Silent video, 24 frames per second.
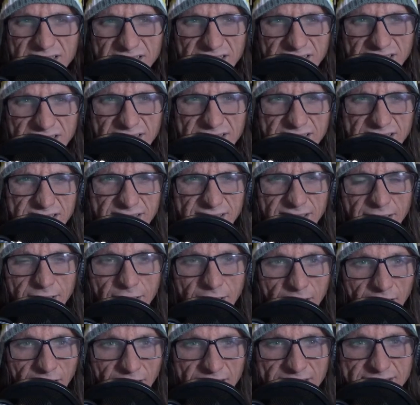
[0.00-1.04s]
this is
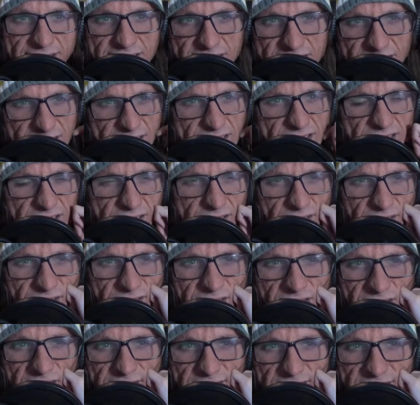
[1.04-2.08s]
uh, season
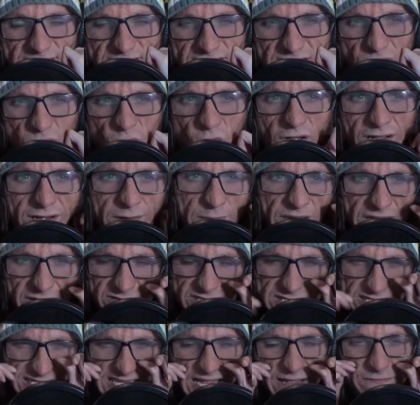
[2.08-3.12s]
season one,
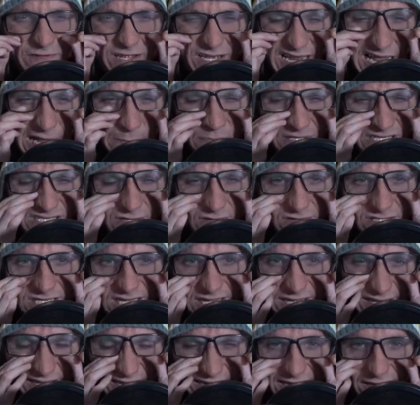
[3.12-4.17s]
about seven episodes
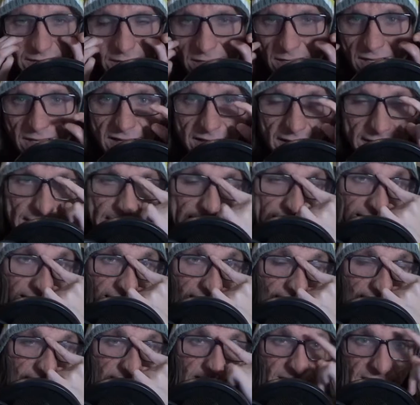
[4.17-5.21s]
in, I
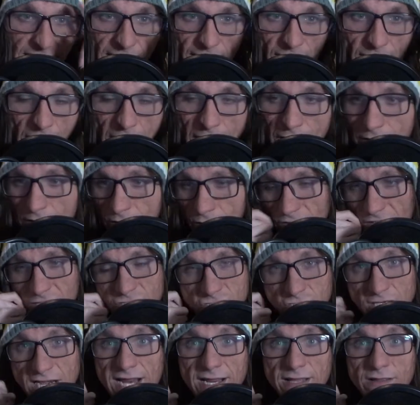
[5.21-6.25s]
guess I don't, I don't know. They
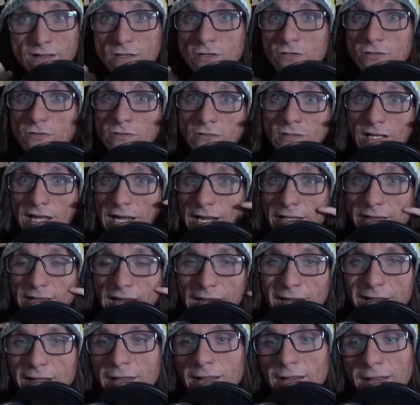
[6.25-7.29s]
drank the Kool Aid.
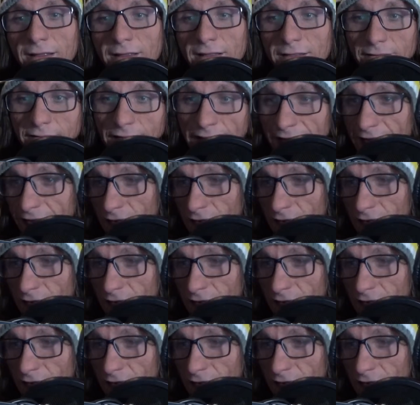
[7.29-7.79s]
They they